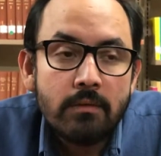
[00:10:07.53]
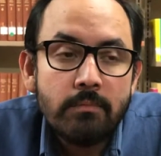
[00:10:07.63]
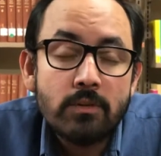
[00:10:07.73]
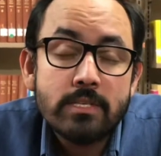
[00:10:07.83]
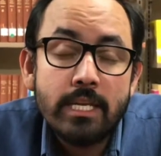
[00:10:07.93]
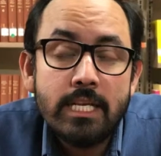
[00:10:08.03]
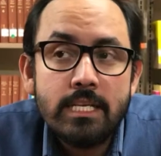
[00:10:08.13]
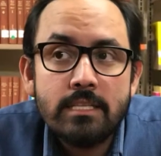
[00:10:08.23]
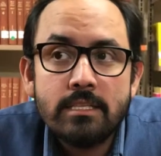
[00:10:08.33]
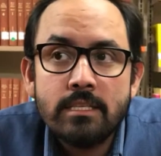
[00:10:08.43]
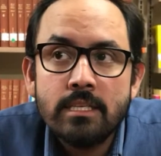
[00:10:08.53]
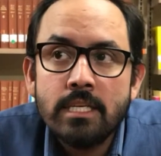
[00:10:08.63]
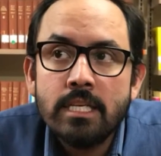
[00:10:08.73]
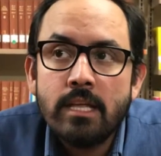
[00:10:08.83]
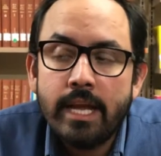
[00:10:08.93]
Because I needed
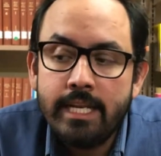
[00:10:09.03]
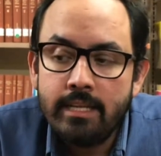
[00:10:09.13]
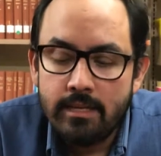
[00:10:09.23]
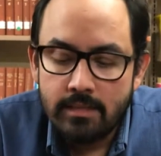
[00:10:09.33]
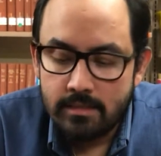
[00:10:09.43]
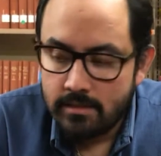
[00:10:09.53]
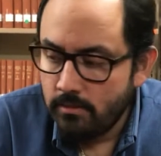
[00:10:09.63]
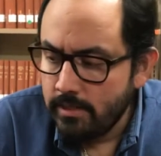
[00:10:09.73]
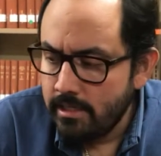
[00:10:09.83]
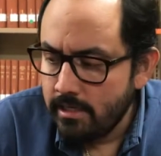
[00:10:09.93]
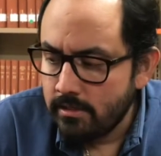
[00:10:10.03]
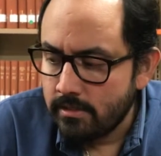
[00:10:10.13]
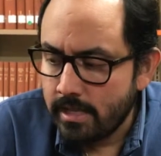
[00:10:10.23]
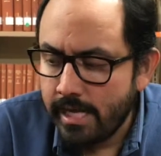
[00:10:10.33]
what did I need?